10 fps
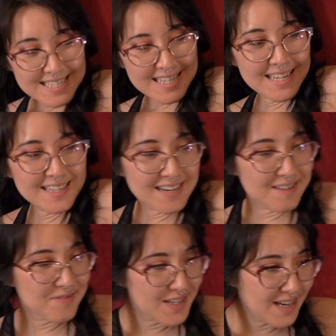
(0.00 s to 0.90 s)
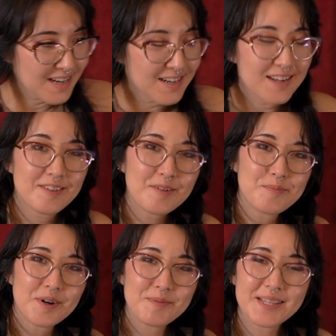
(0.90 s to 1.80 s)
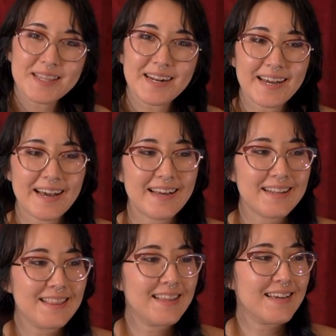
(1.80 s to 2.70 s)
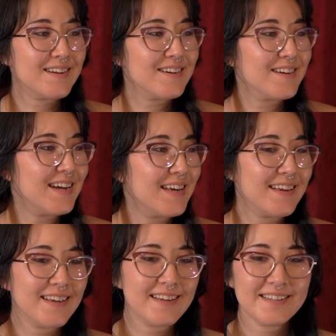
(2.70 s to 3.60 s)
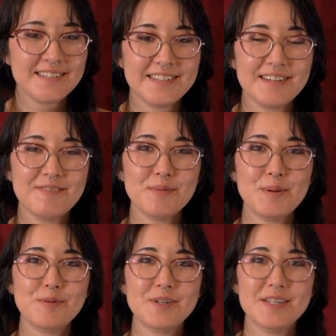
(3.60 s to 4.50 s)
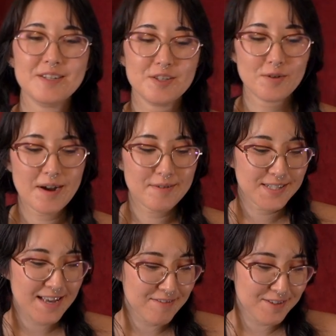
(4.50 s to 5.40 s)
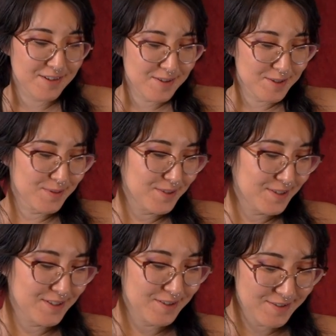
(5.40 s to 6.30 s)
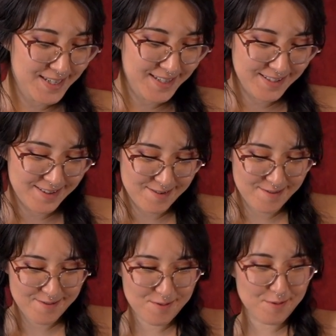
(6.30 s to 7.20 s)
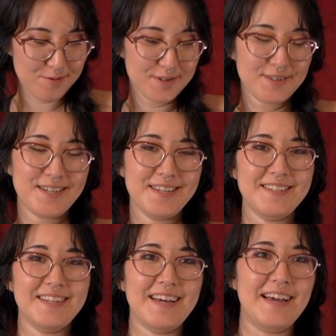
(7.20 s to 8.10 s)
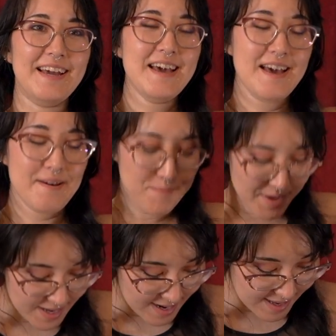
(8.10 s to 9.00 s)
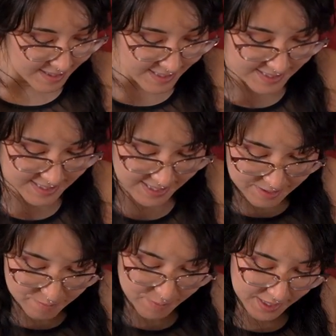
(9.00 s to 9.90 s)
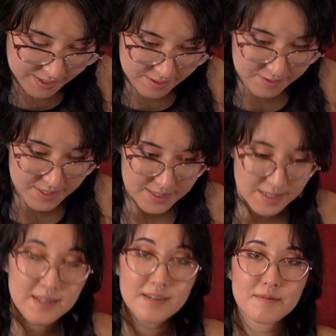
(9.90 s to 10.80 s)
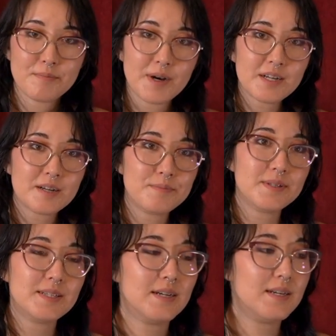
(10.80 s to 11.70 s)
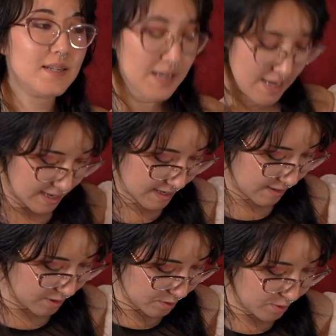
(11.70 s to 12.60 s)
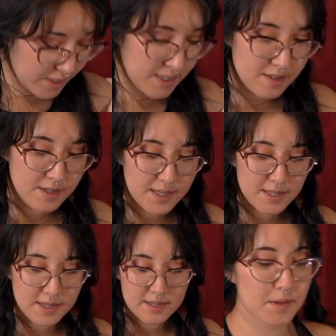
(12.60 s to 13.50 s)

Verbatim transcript: And then I forgot another appointment that I had later and didn't remember until 2 hours after I was supposed to go to it. So cool, we're doing good today. But at least petticoat is done, mock-up is done. Looks pretty good, I think.